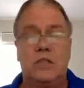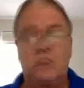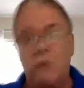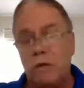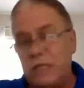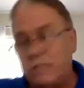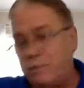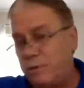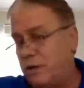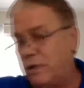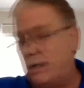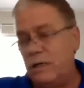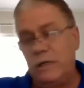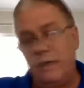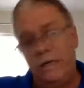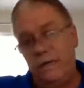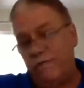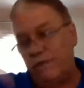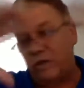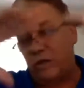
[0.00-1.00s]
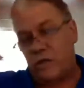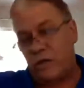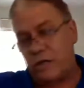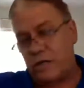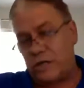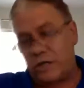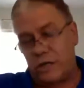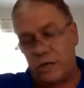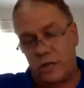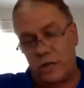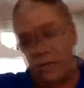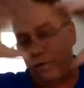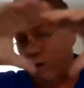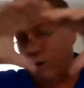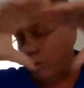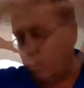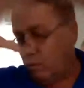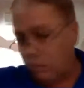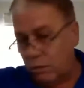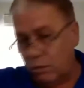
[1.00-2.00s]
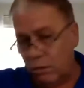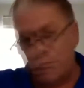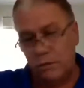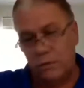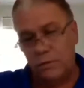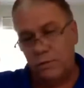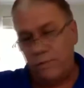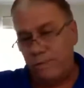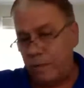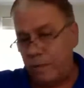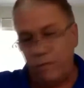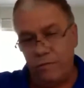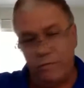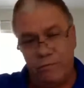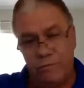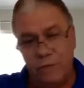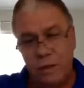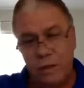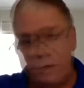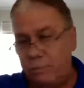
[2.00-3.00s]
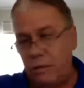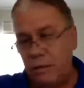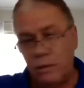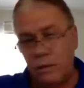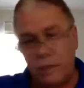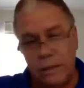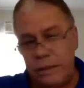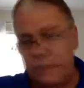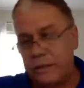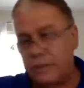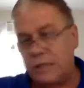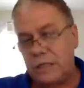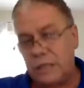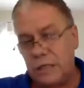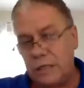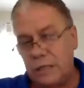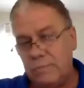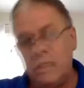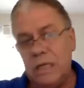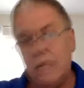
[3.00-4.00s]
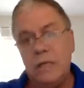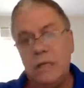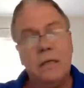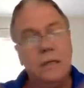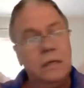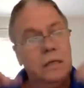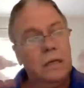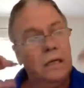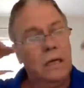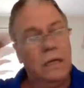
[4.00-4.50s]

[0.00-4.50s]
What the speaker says: Because Joy's putting an infrastructure of a whole Filipino leader team,